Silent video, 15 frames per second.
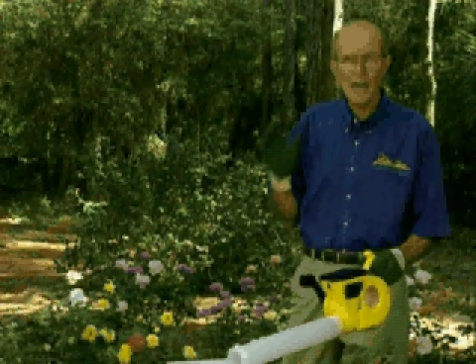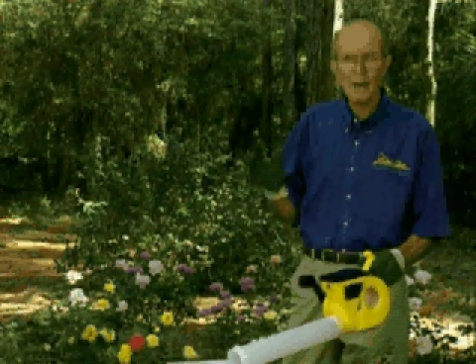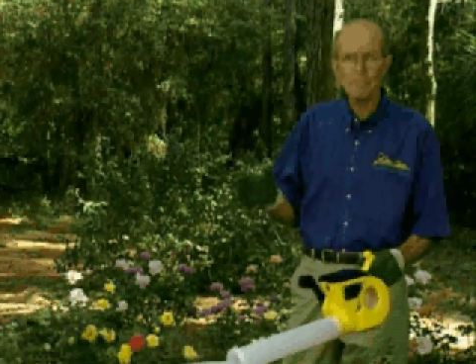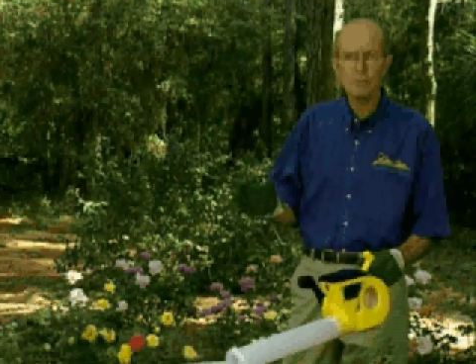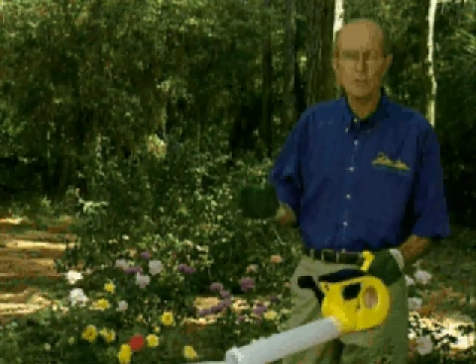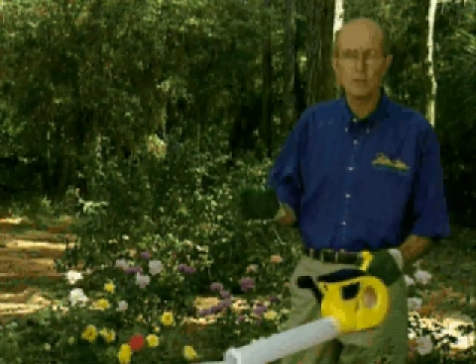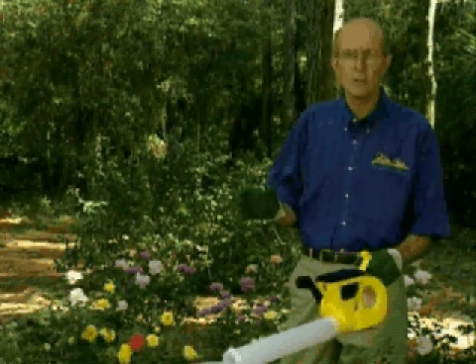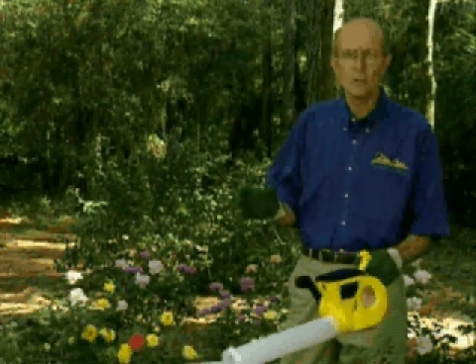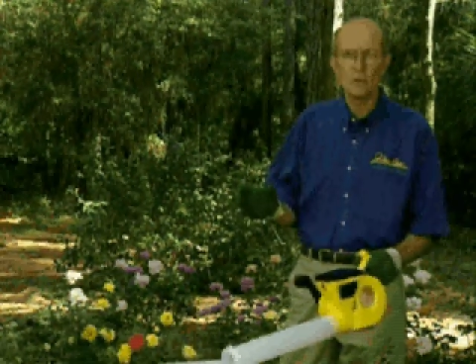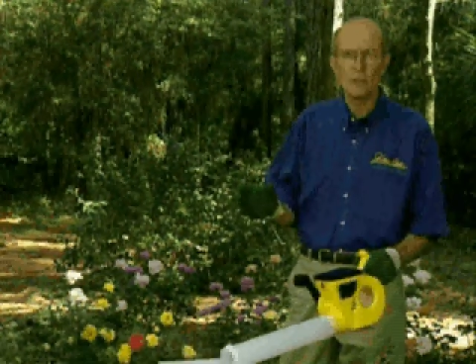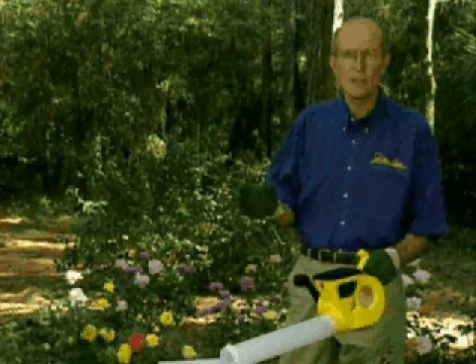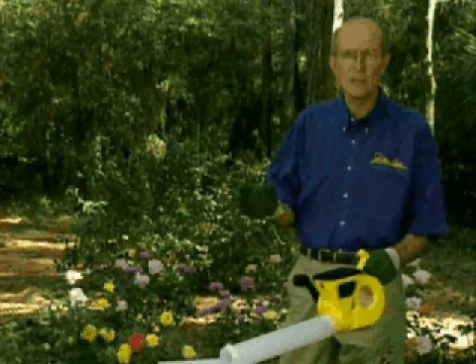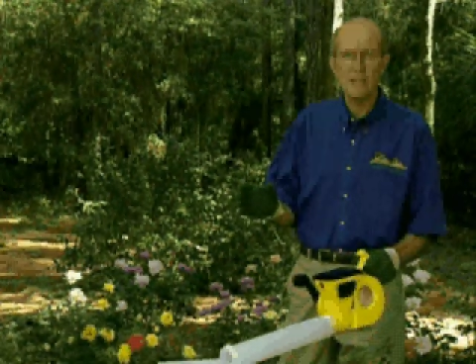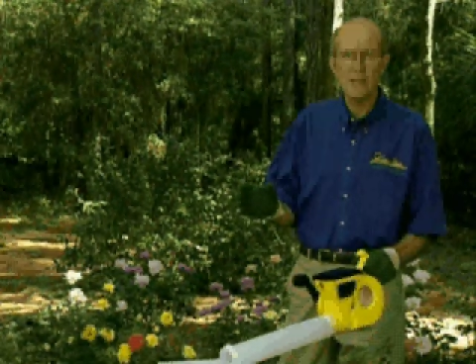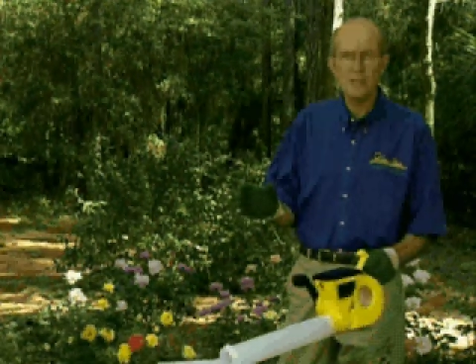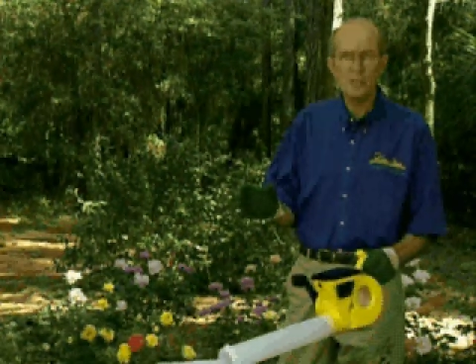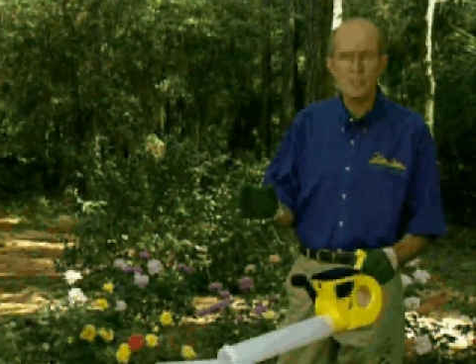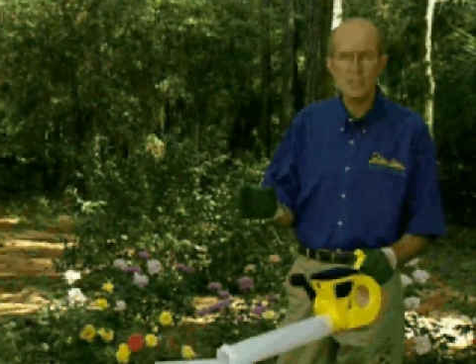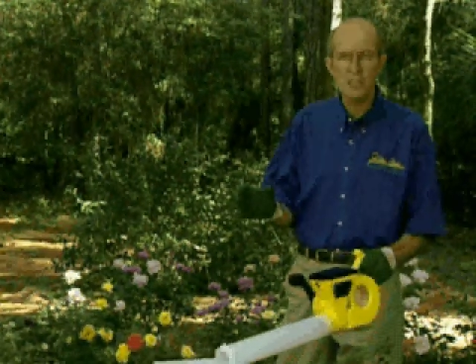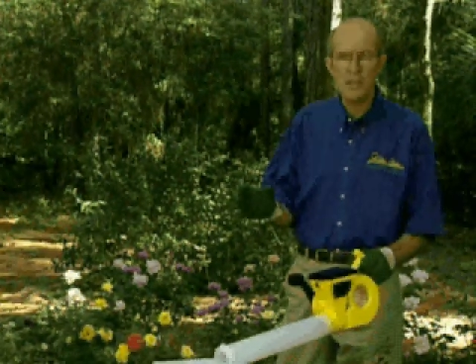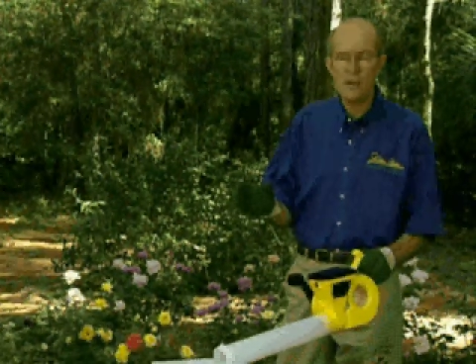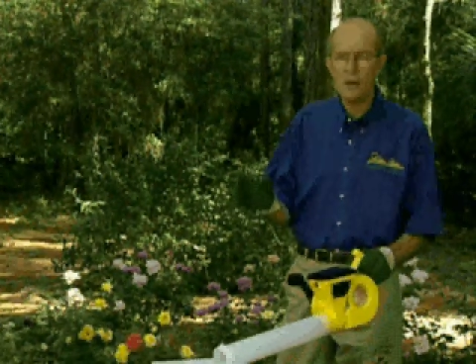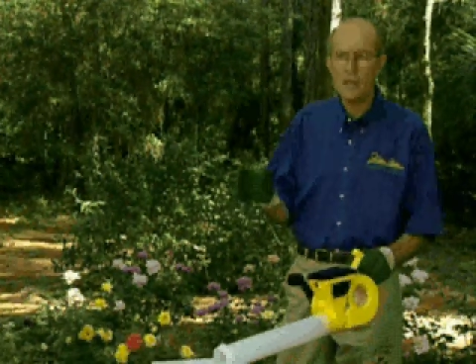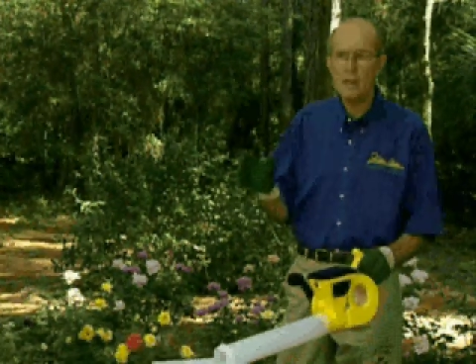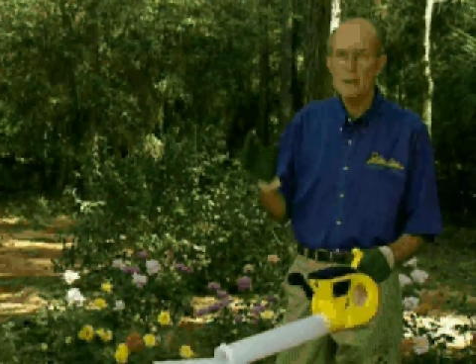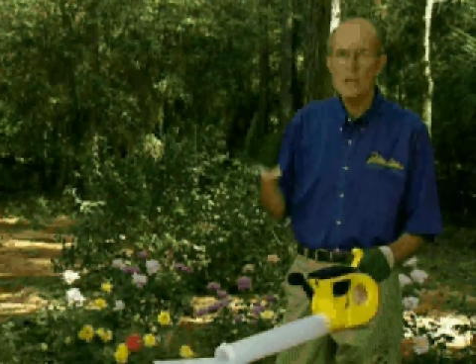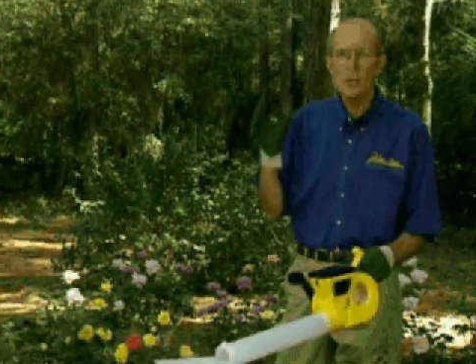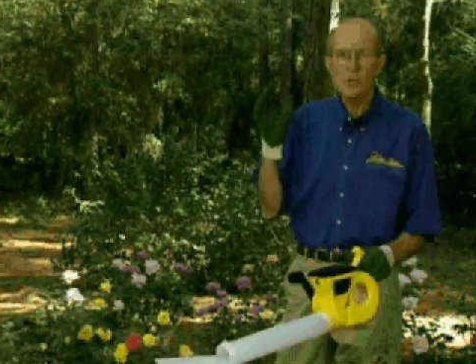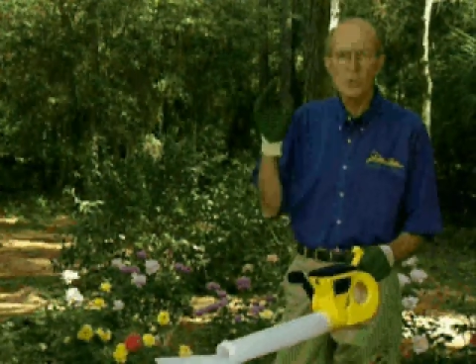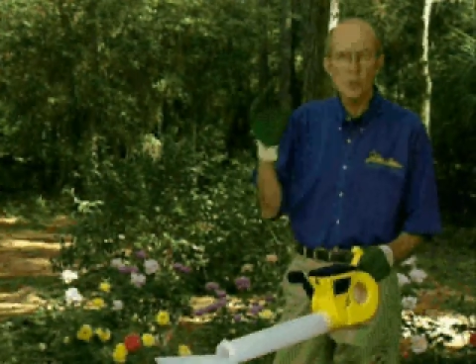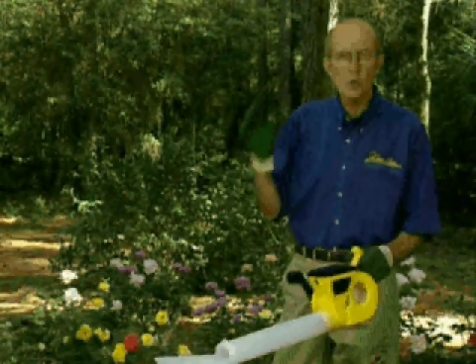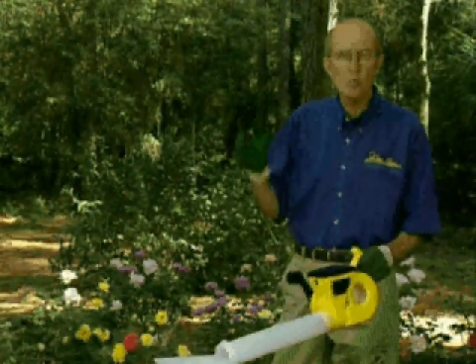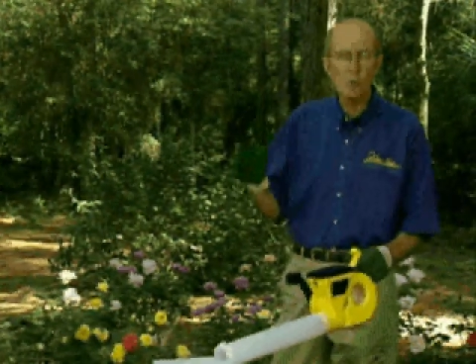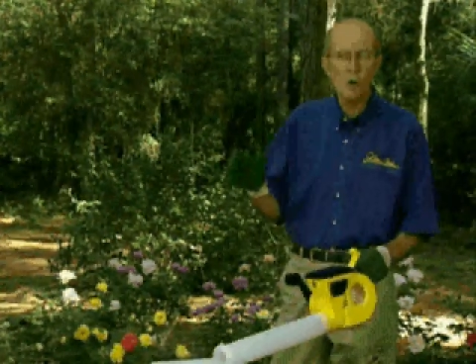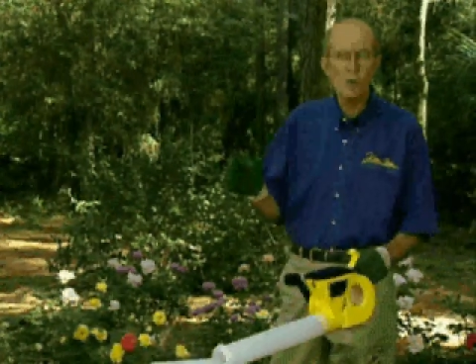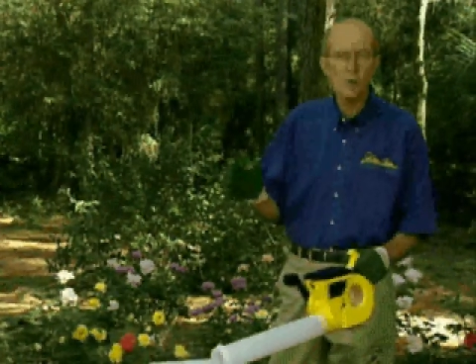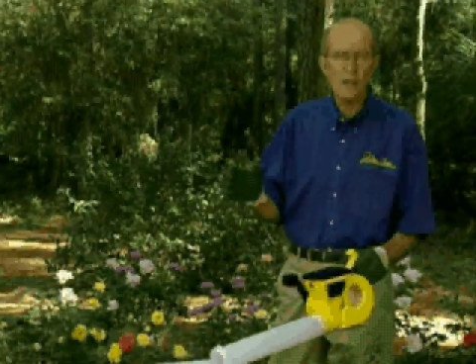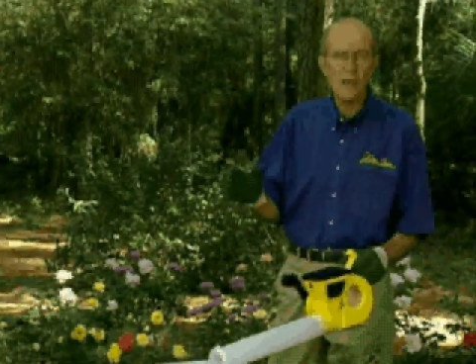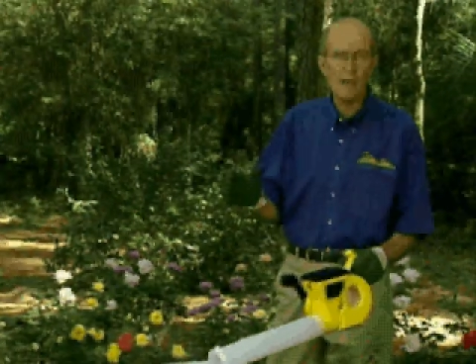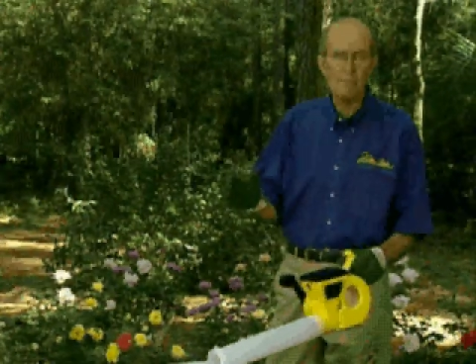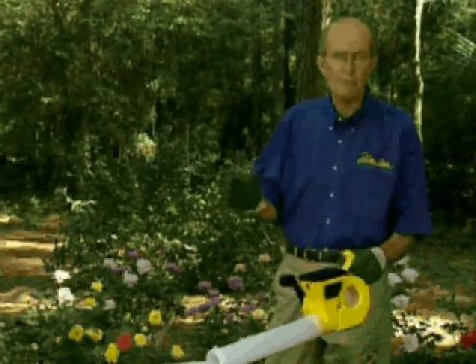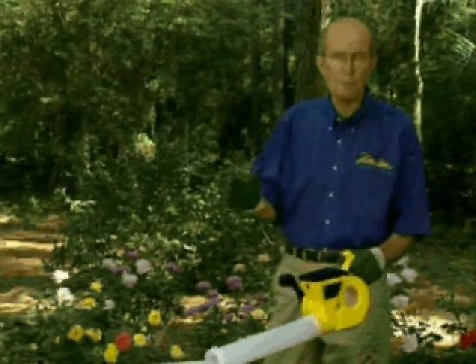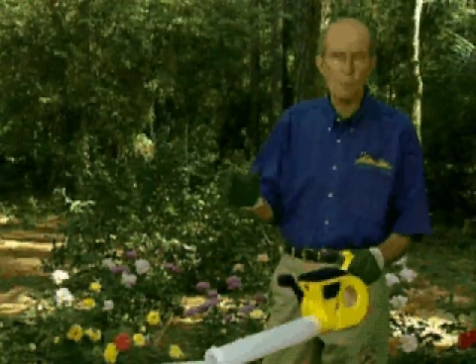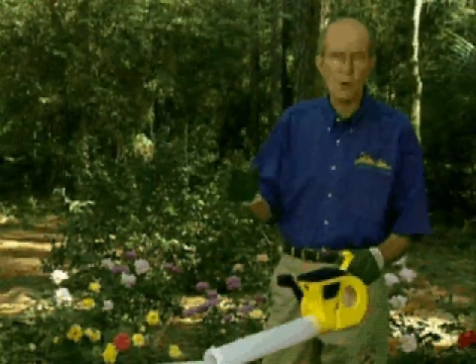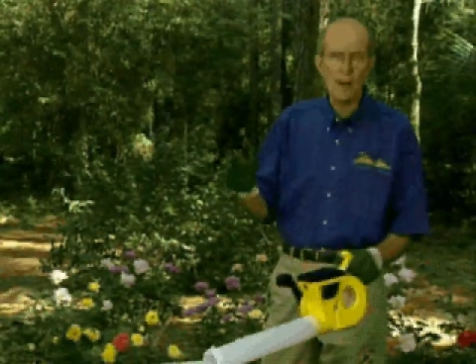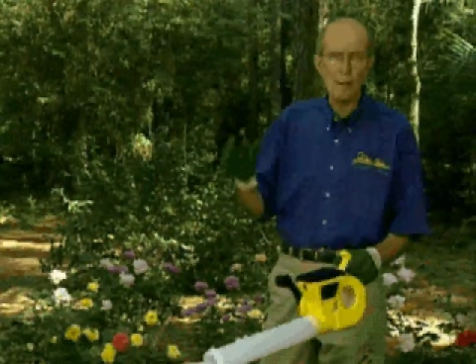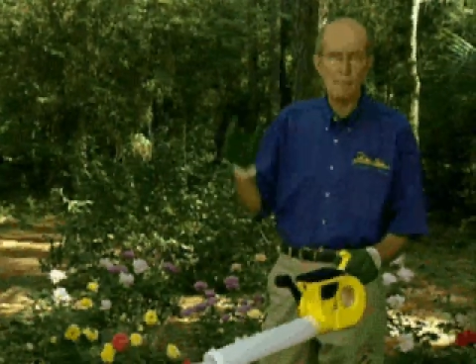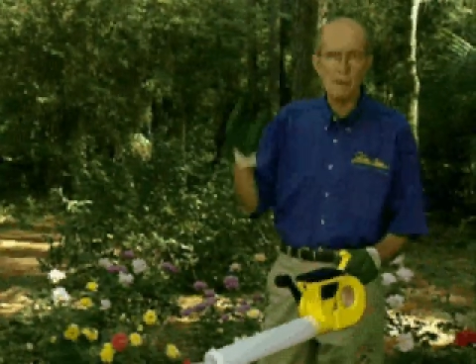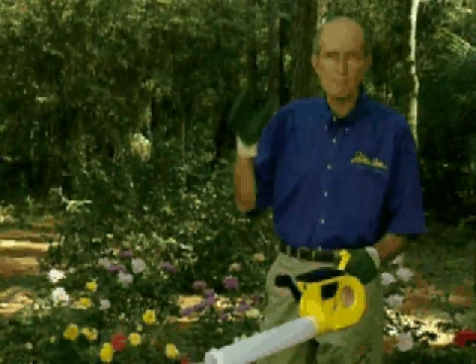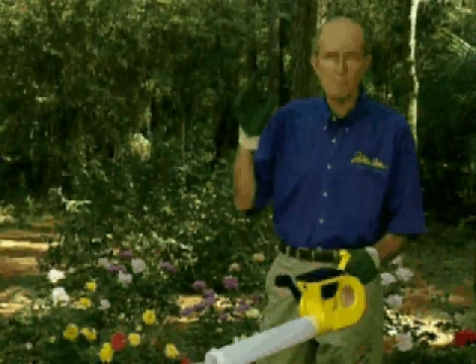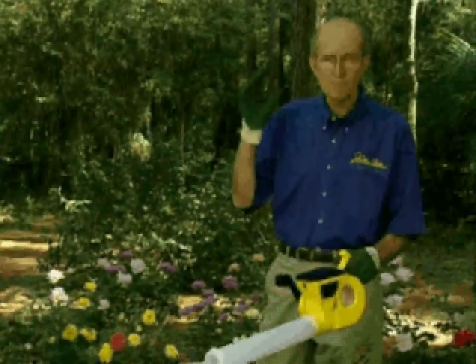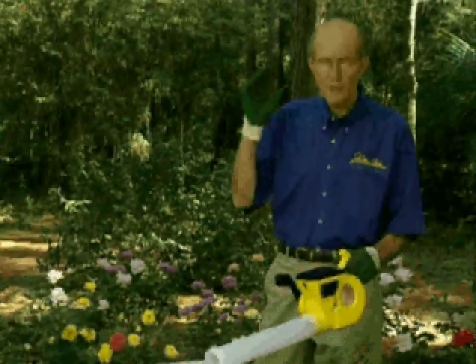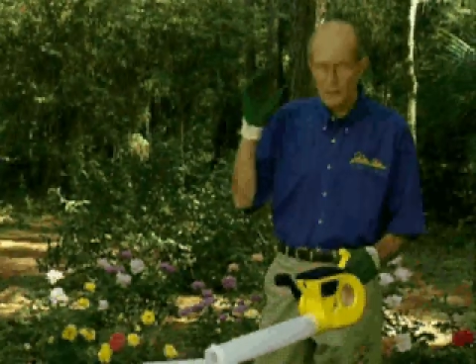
absolutely necessary, you won't have a problem.